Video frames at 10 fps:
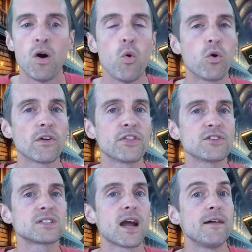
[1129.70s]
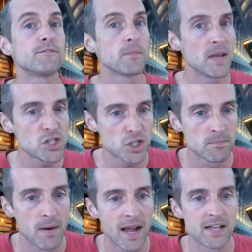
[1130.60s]
or there's
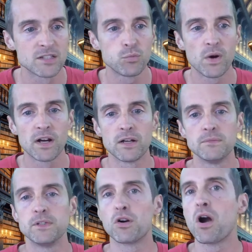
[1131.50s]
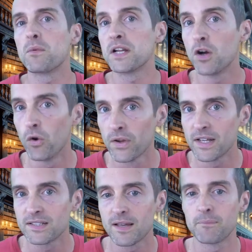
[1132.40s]
confirmation bias where you're already
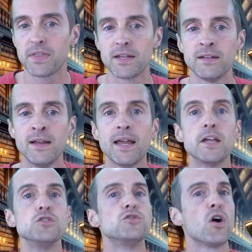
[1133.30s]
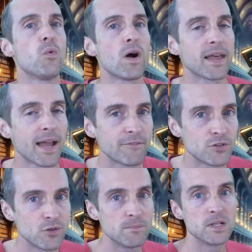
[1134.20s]
holding something and you don't want to have
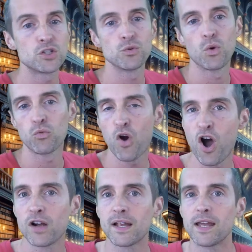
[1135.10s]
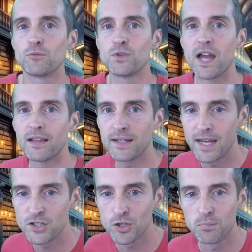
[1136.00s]
to admit you were wrong and
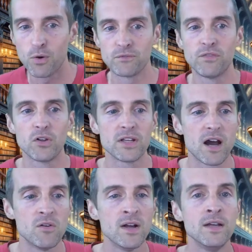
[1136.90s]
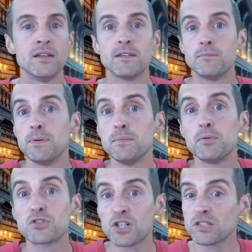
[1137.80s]
reallocate your portfolio.
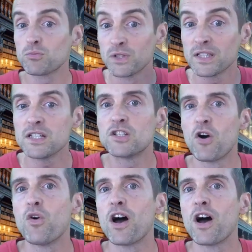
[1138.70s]
People just really don't